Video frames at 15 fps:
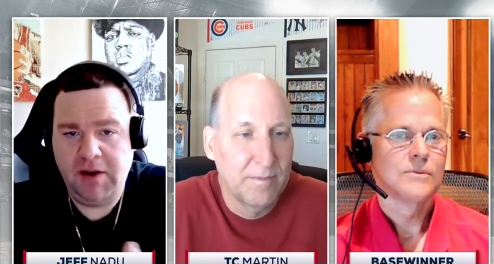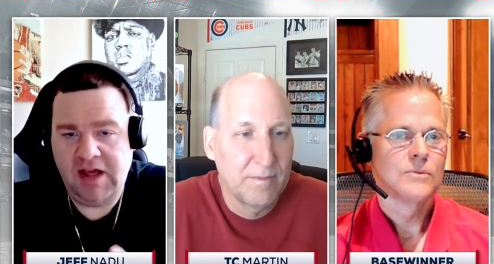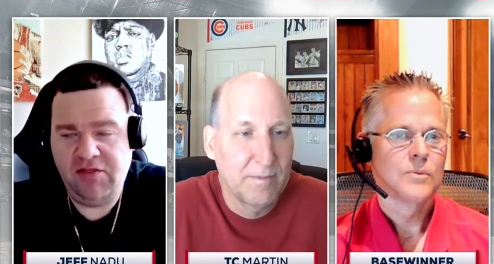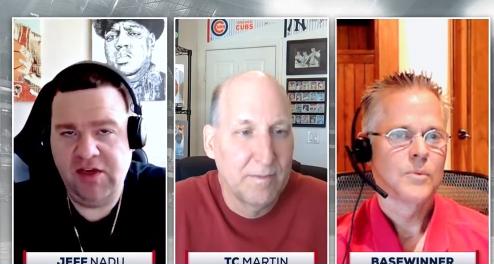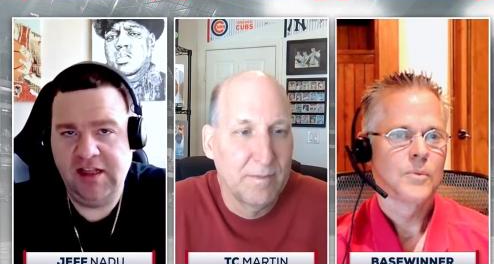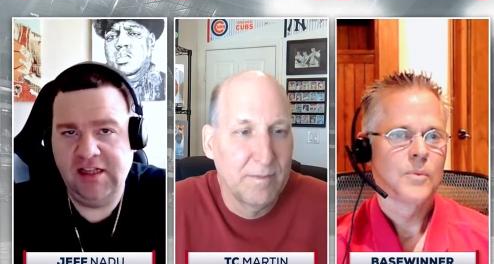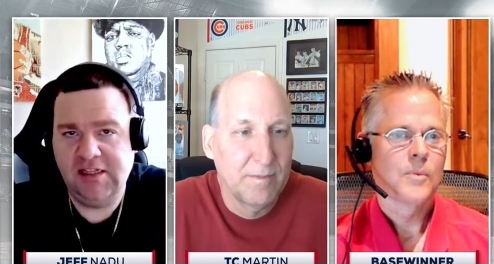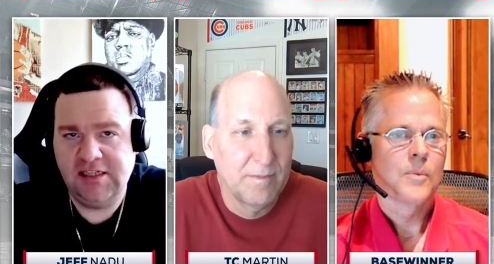Speaker 1: but I
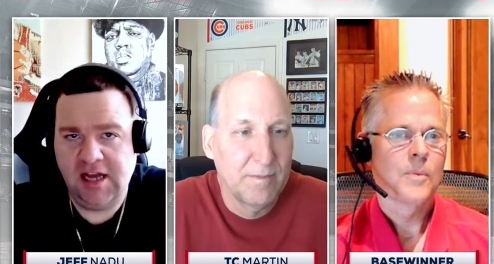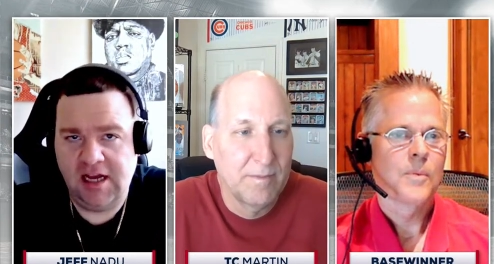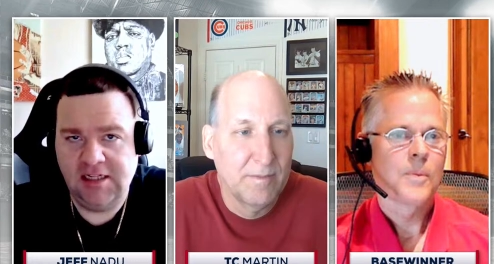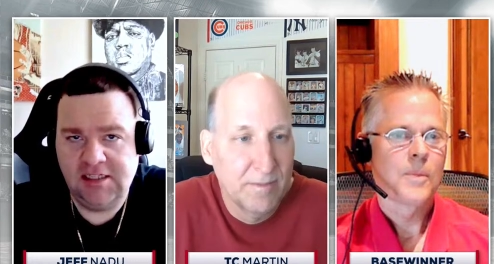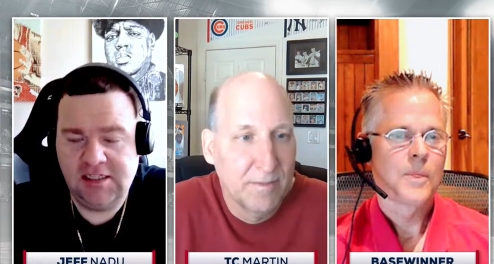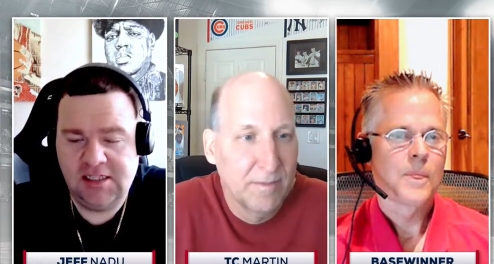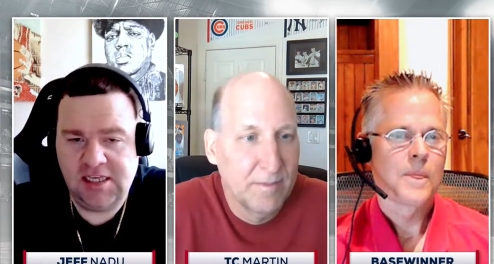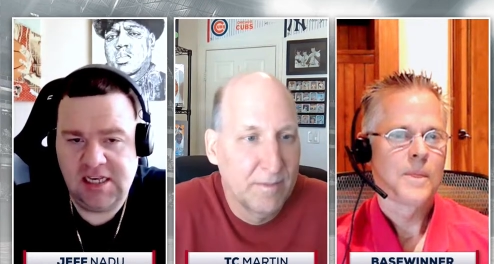think,
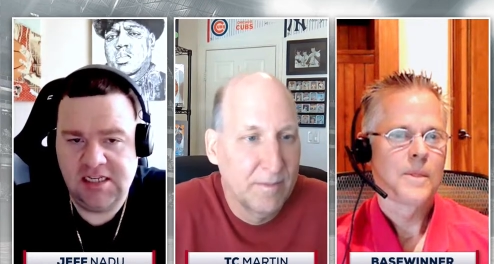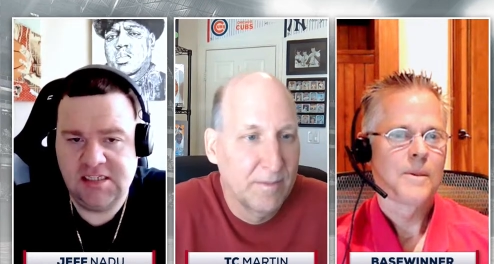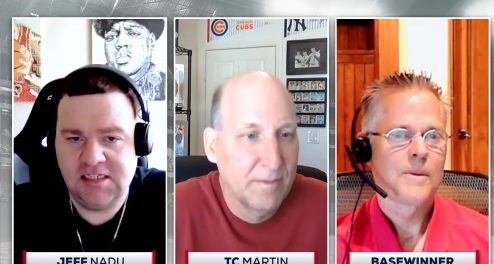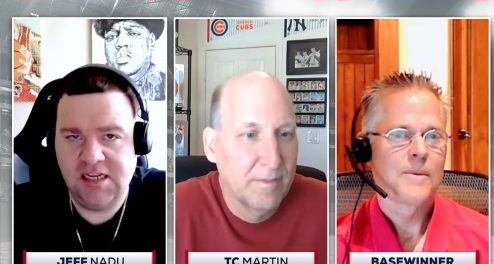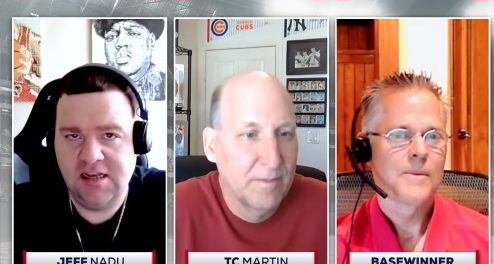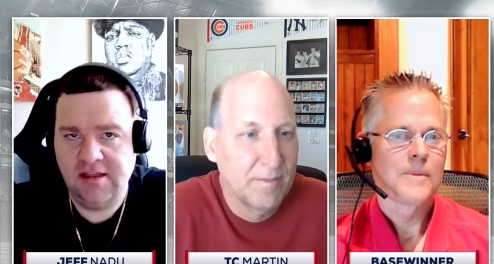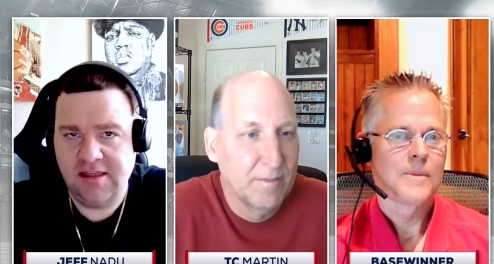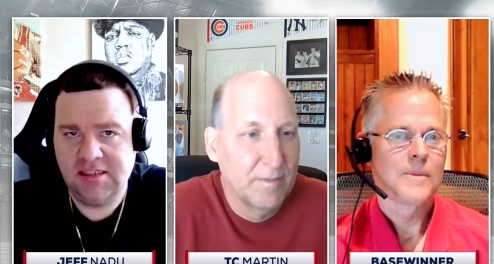
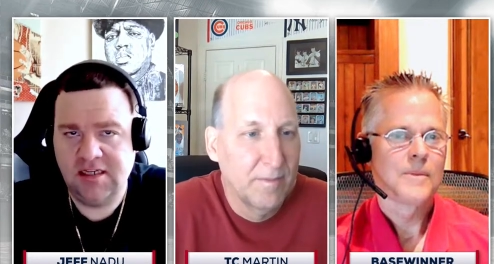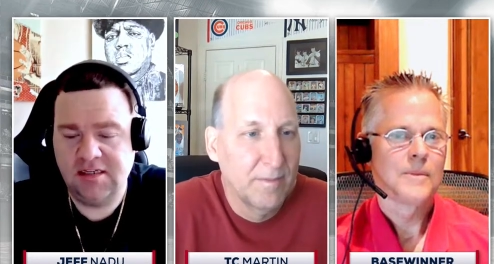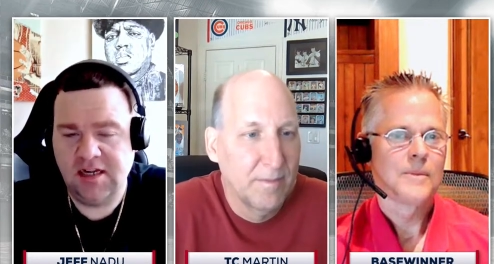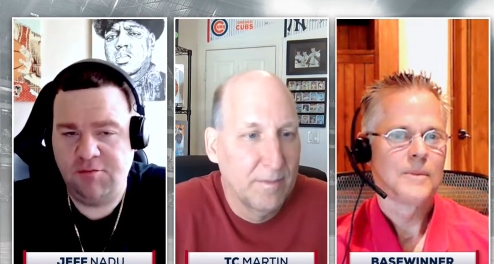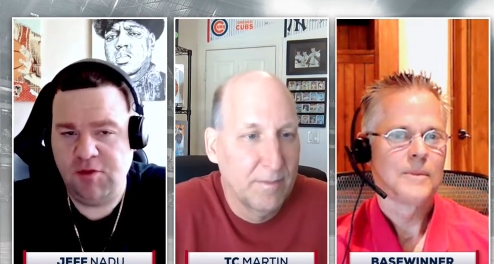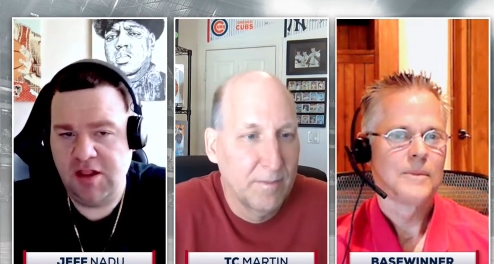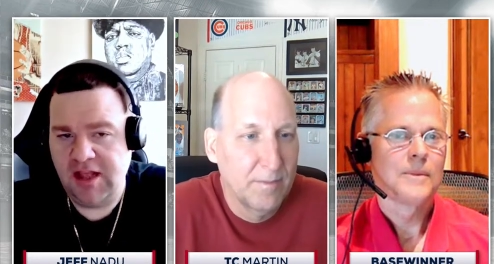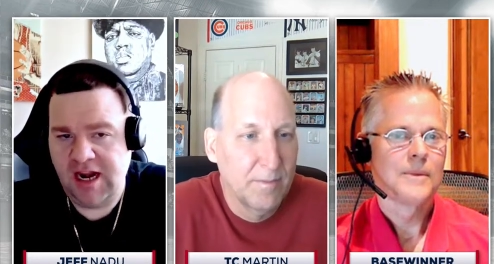TC, this is
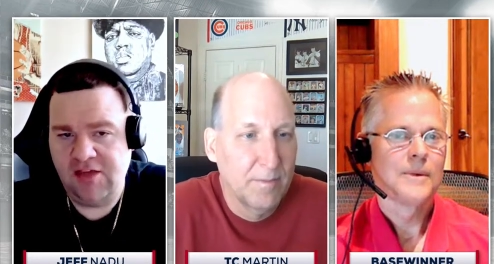something